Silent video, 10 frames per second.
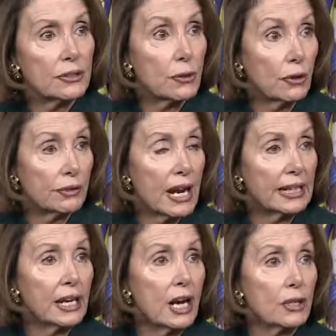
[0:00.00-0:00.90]
Over
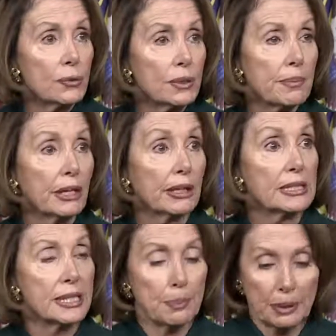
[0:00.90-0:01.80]
900
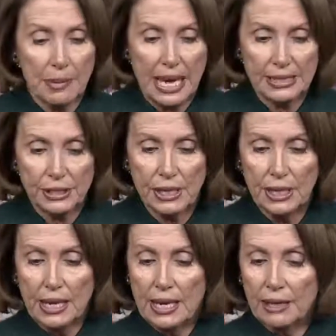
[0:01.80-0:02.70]
American diplomats
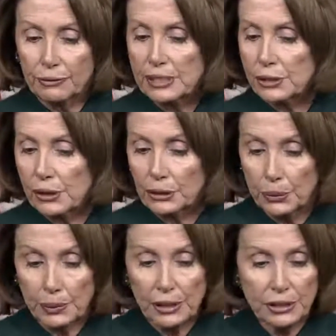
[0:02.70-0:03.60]
have risked their
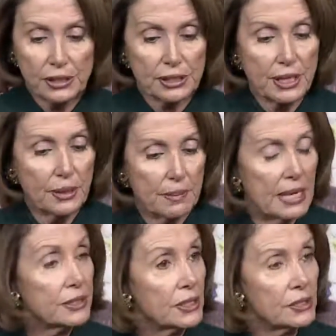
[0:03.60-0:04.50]
careers to send the
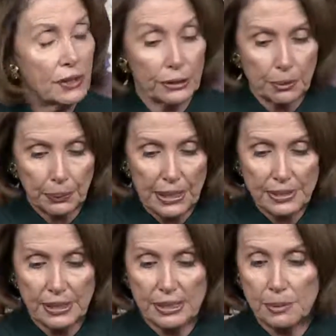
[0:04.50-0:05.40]
message that the
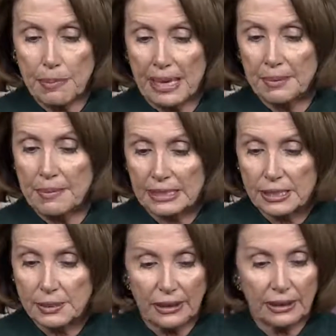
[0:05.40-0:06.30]
president's ban makes
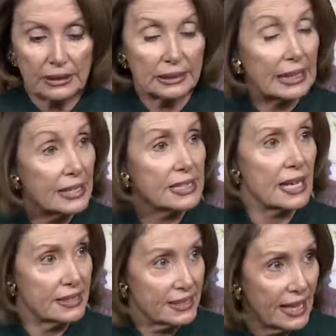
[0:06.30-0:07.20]
America less
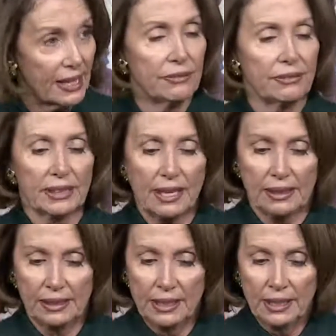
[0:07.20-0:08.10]
safe. Again,
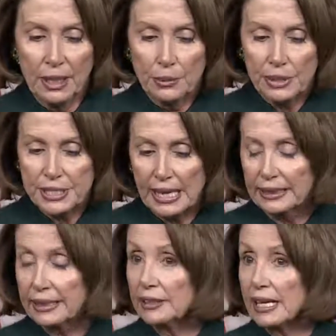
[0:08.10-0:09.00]

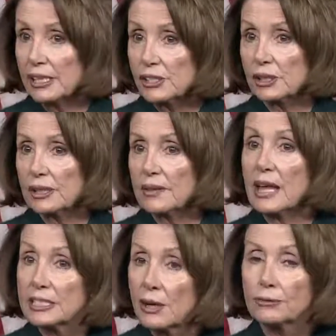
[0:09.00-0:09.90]
protecting our nation, and
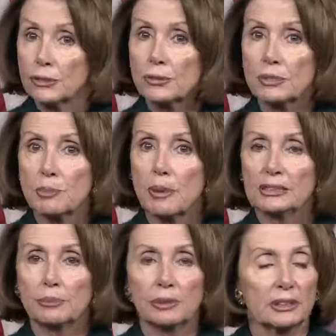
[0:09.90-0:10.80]
that's our first
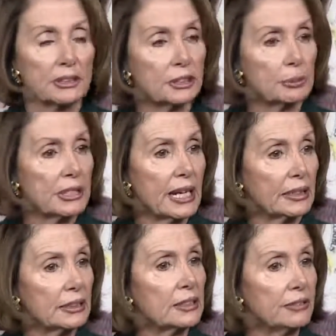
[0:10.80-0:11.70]
responsibility, to
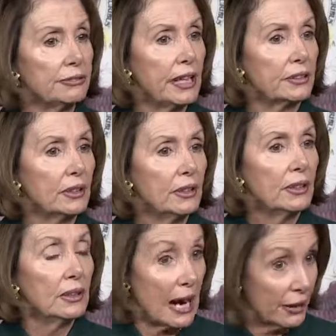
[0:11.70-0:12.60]
protect and defend
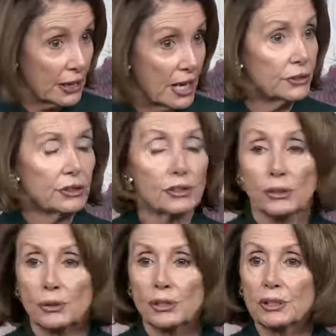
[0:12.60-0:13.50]
our
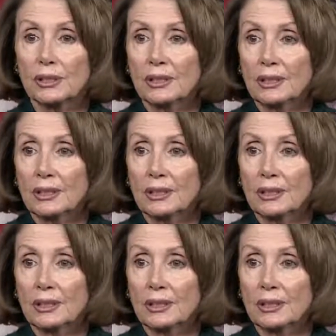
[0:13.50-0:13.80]
Constitution